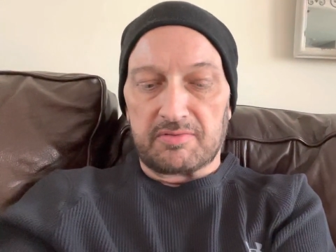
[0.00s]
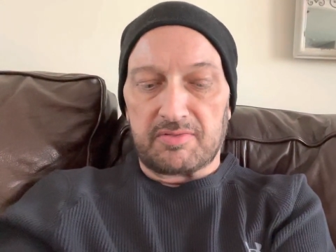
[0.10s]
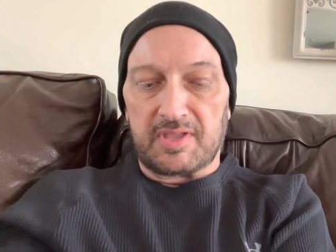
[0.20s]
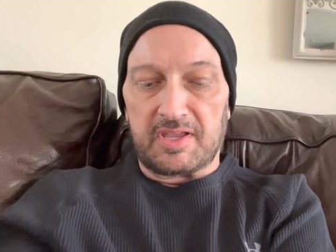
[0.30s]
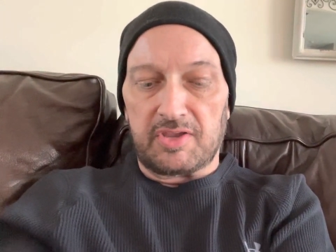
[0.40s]

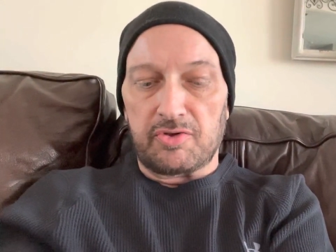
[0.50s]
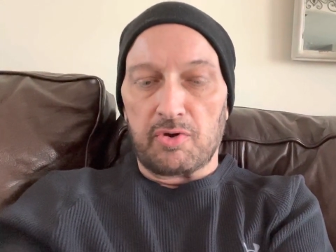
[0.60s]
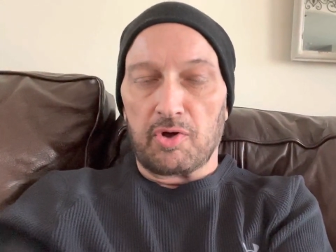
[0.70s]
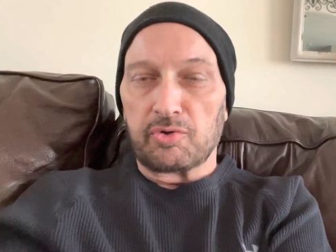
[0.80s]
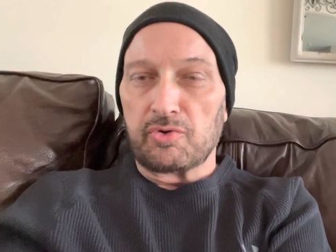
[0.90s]
thank you
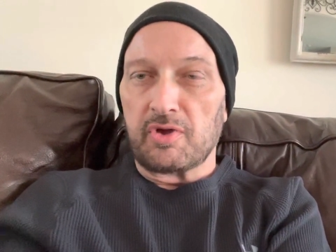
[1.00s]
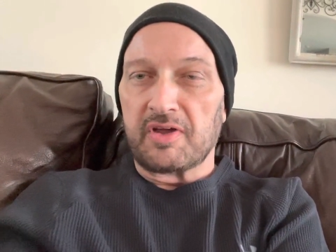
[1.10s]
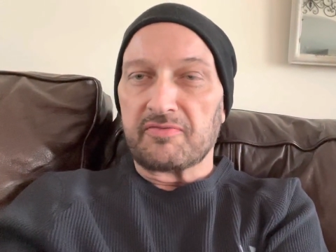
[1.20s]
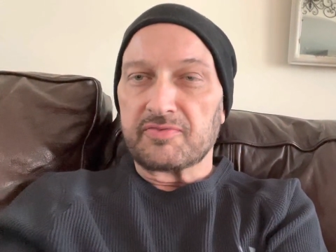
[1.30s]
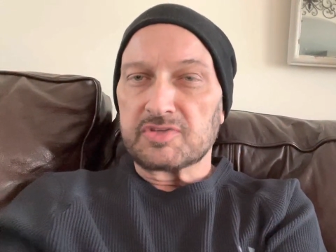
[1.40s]
all who
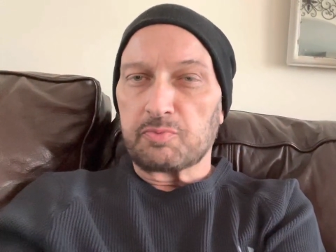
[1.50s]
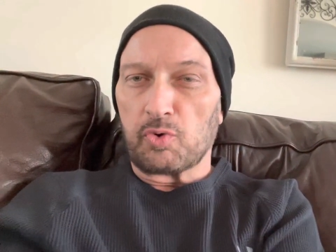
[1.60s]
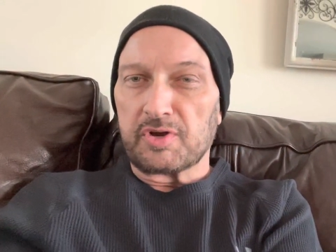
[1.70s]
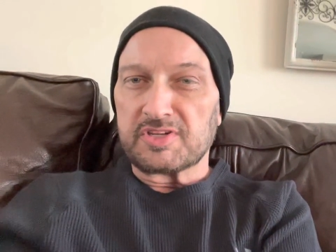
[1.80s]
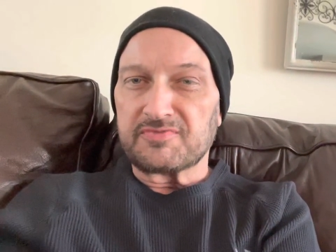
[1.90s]
have
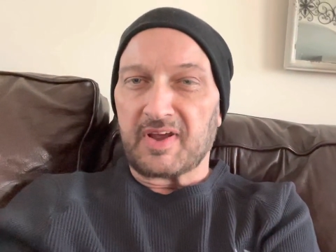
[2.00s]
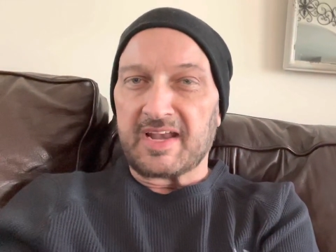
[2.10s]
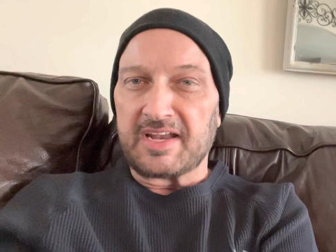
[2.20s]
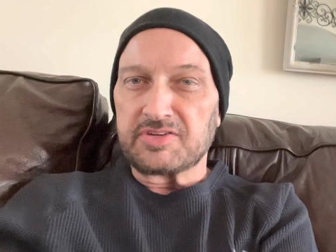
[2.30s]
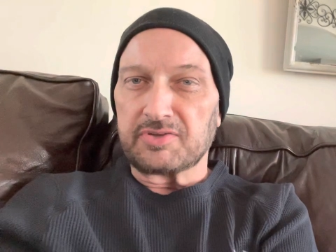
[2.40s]
supported us
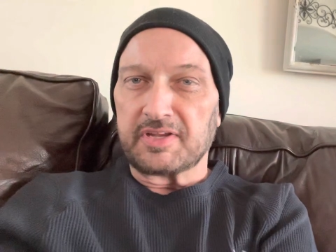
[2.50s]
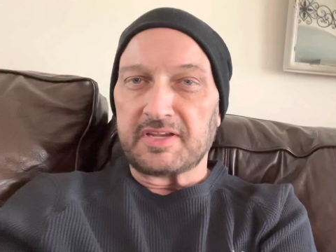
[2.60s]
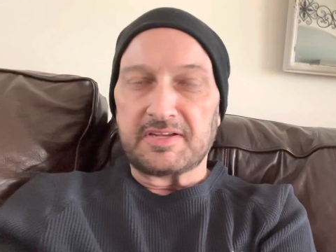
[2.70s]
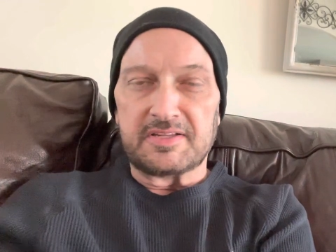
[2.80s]
financially.